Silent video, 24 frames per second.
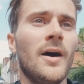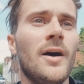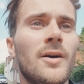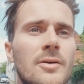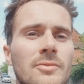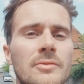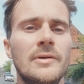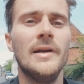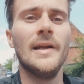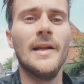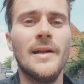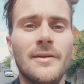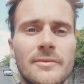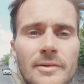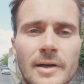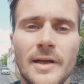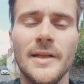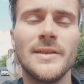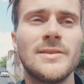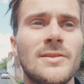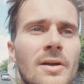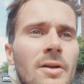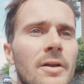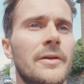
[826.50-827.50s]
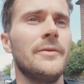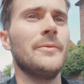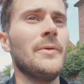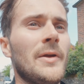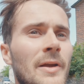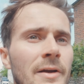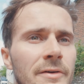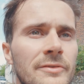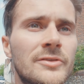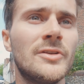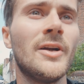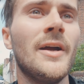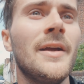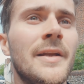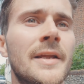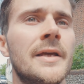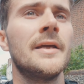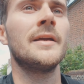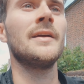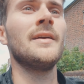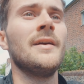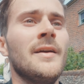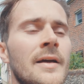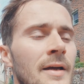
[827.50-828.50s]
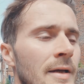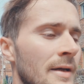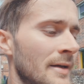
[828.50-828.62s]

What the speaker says: Really solid week of training.